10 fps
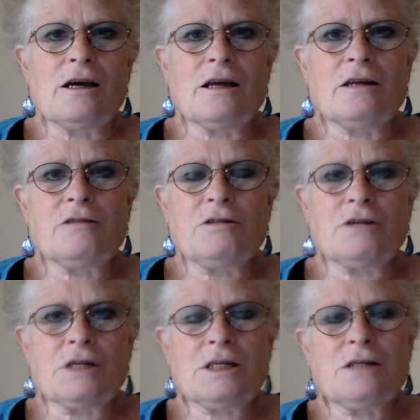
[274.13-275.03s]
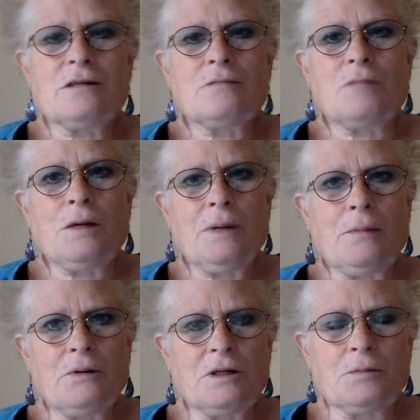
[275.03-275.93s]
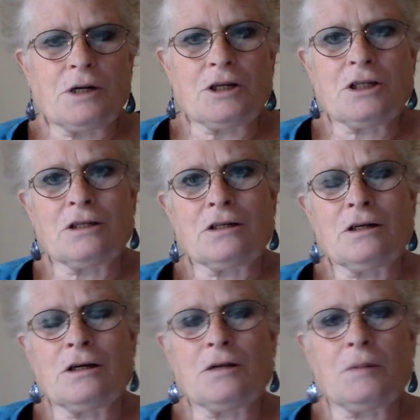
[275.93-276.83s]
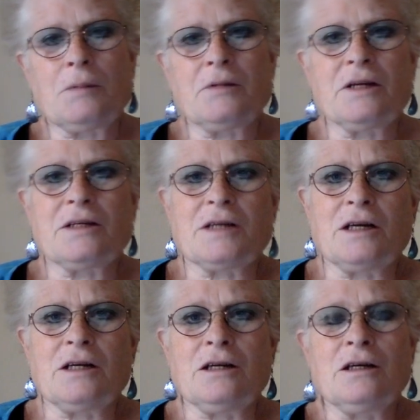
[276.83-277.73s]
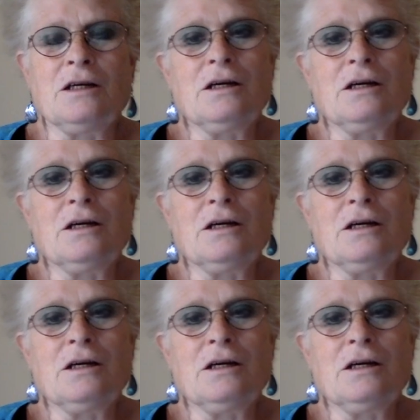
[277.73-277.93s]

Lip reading: And then, of course, many people with depression and other people with anxiety,